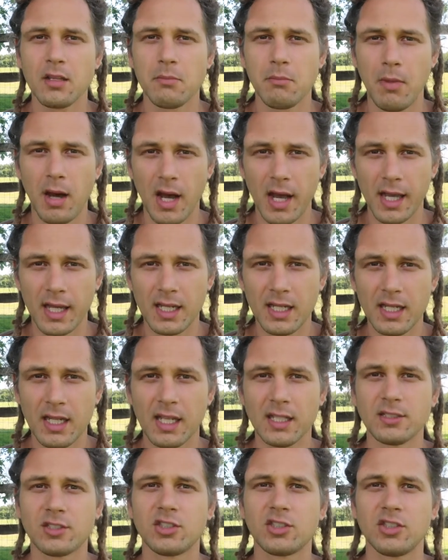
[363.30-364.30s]
the mind
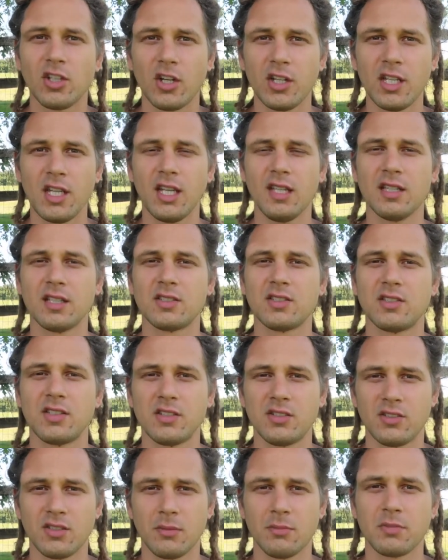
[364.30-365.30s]
and studying the
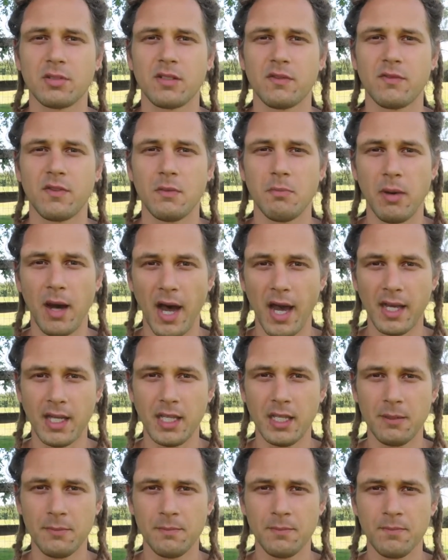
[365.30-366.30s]
systems of the
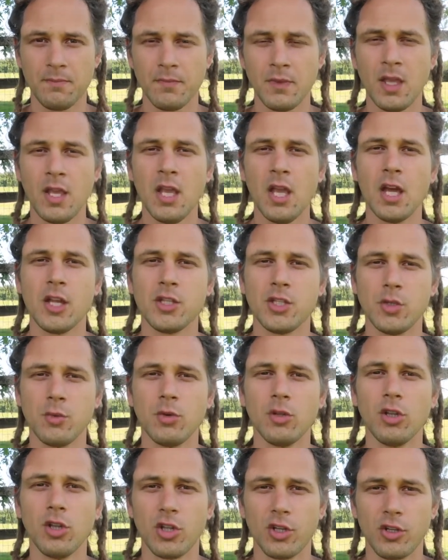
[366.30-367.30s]
body and you
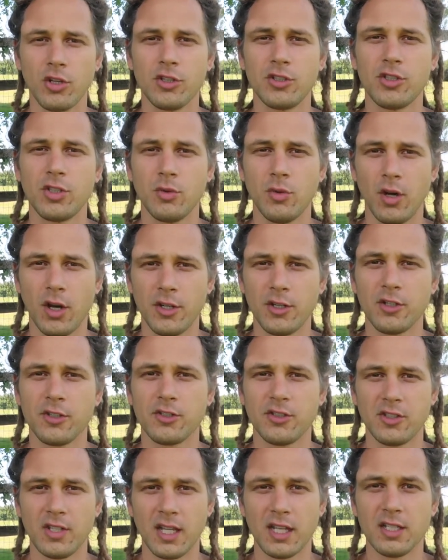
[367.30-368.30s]
will learn to
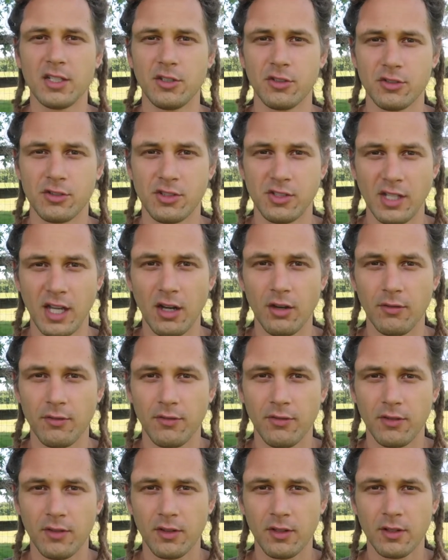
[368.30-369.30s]
understand
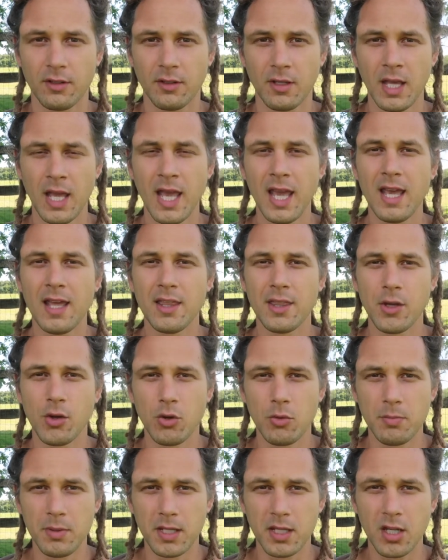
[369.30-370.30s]
yourself. There
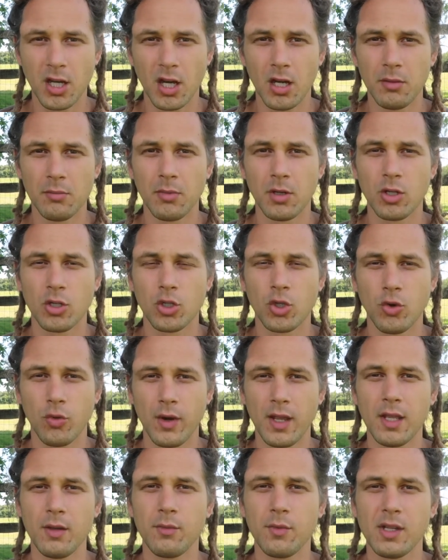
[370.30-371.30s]
will become
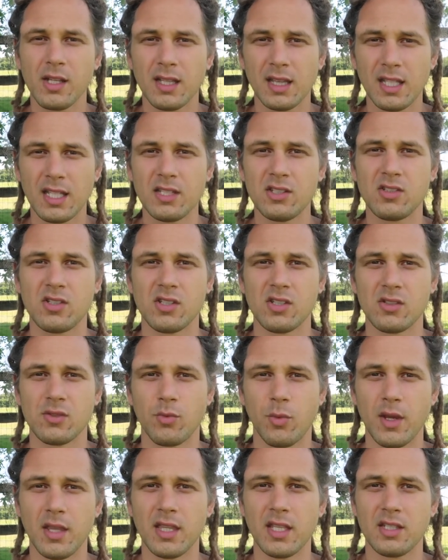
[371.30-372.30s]
great
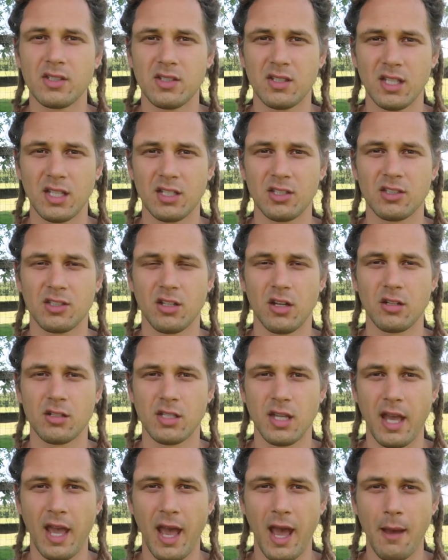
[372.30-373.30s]
releases when these things
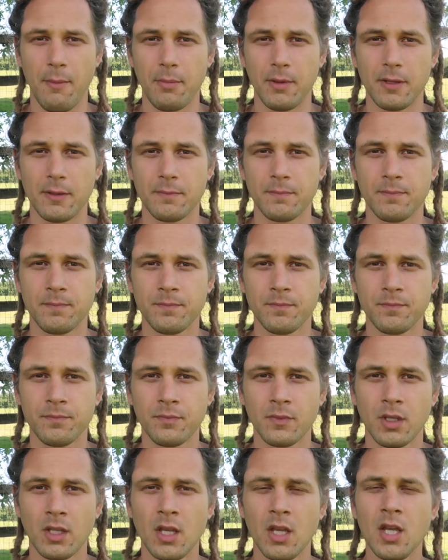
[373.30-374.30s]
start to happen.
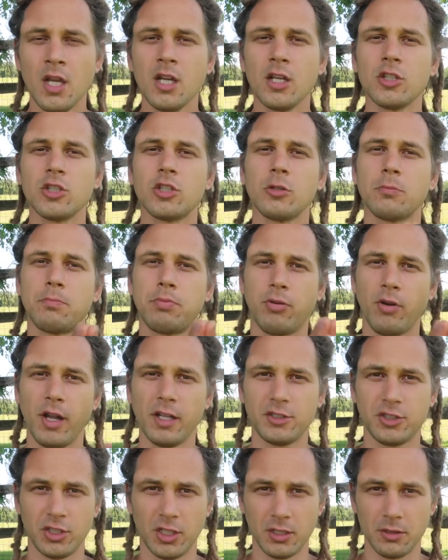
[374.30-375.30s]

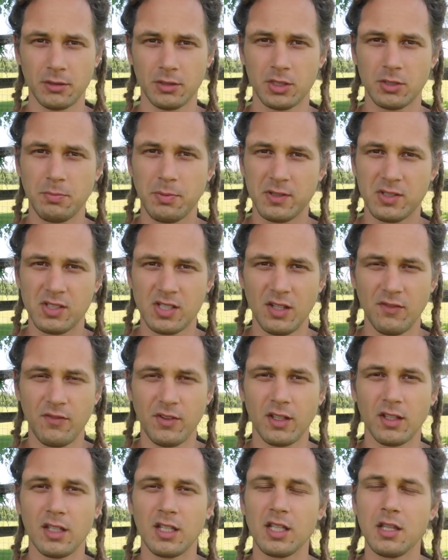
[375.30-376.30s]
Depression,
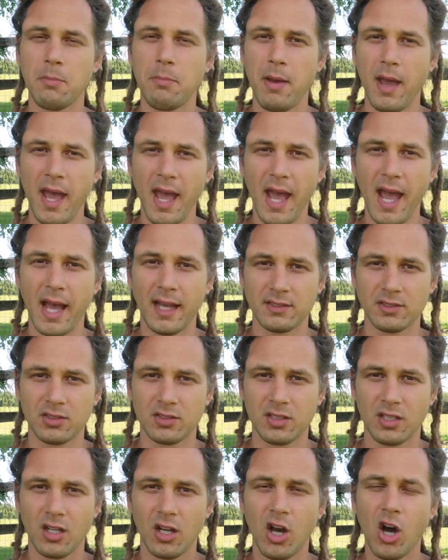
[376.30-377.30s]
specifically the
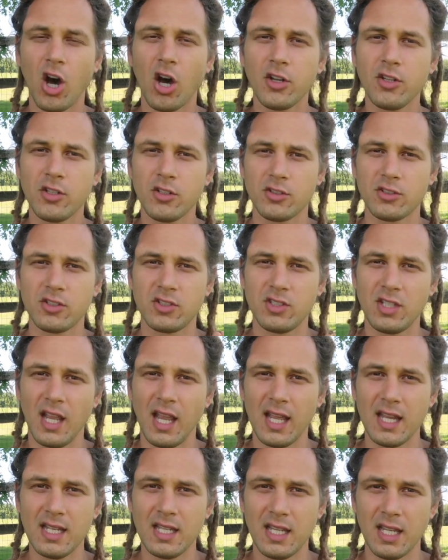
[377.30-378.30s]
past,
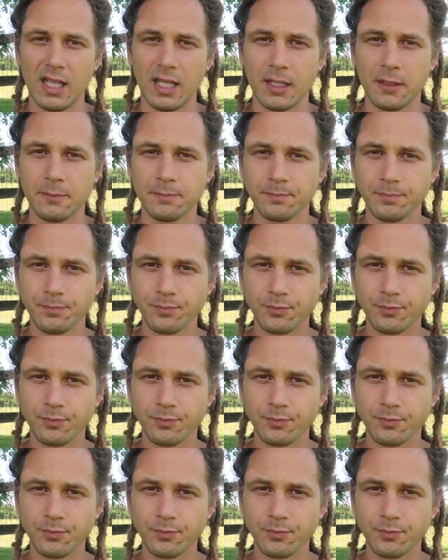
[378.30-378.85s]
understanding